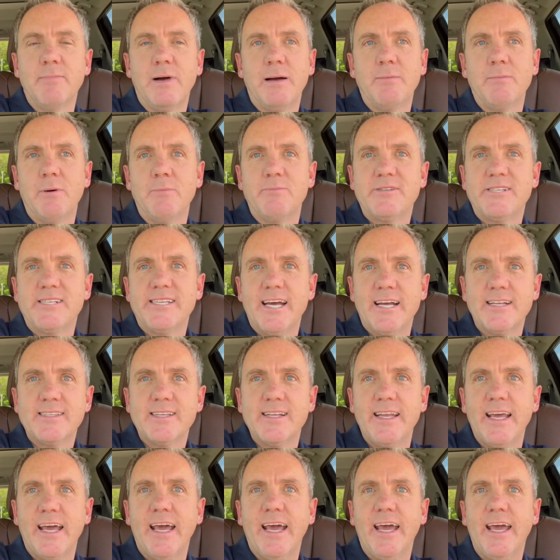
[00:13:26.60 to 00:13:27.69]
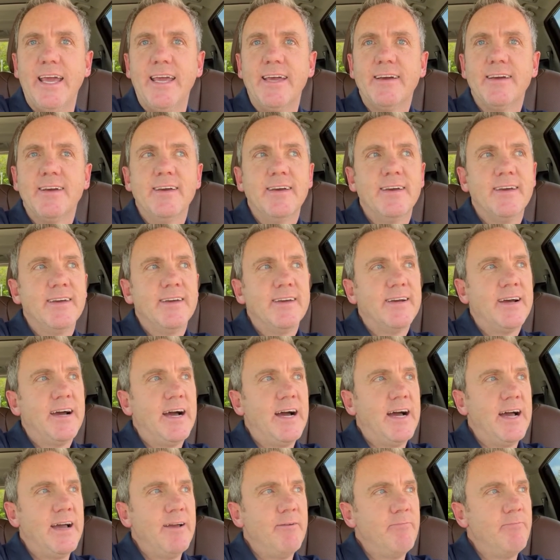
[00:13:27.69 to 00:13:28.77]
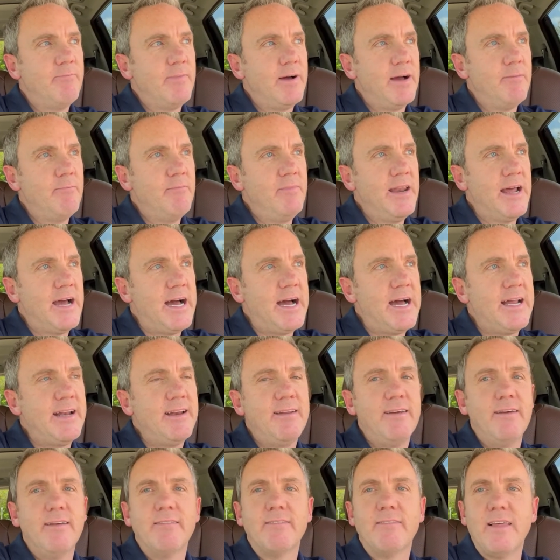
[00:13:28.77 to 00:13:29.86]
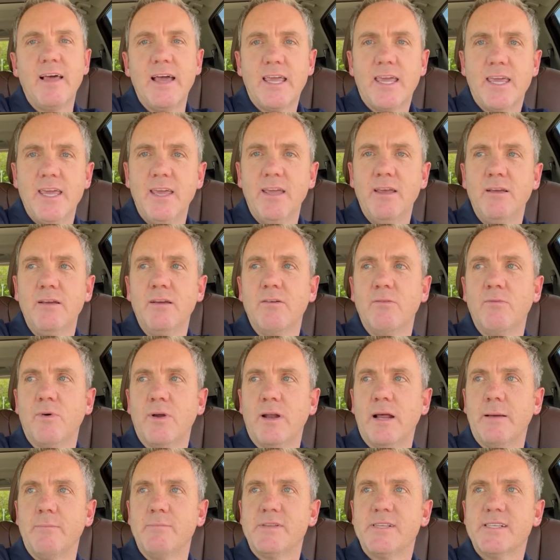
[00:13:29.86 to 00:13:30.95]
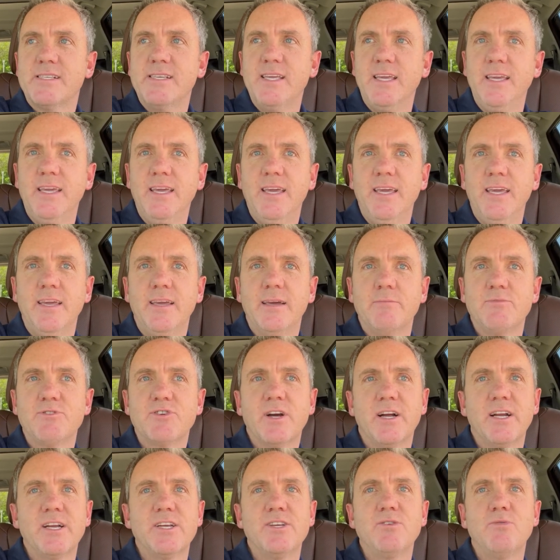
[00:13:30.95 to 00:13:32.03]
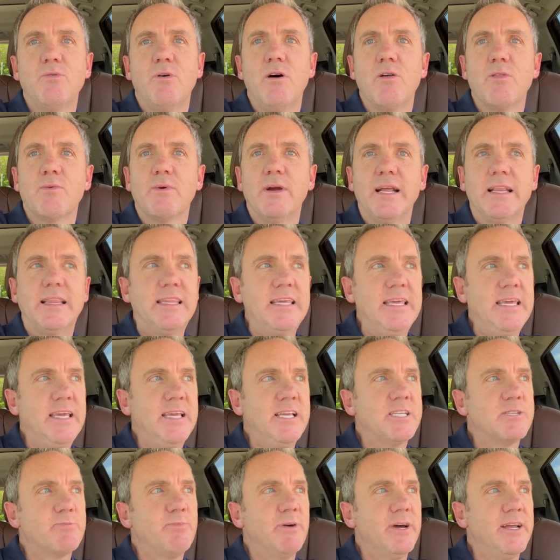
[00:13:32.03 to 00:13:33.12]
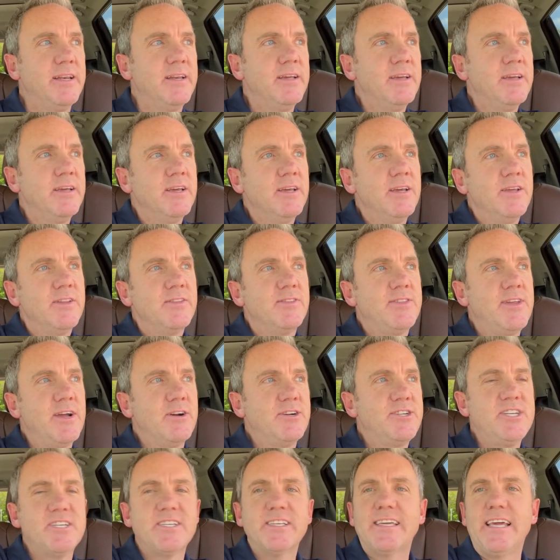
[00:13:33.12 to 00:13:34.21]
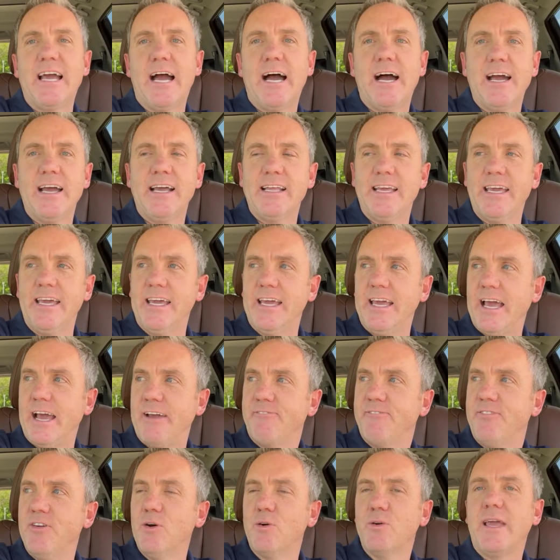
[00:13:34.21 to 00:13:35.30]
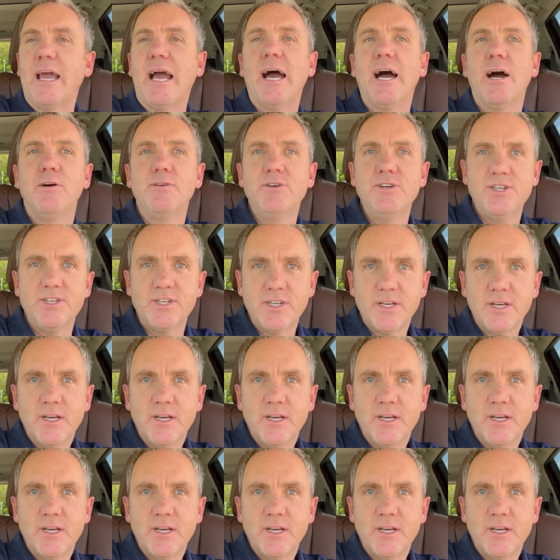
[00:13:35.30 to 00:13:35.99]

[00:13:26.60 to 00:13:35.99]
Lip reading: upset today. I'm not liking what I'm seeing. I'm trying to do all the right things, but they're just I feel gouged.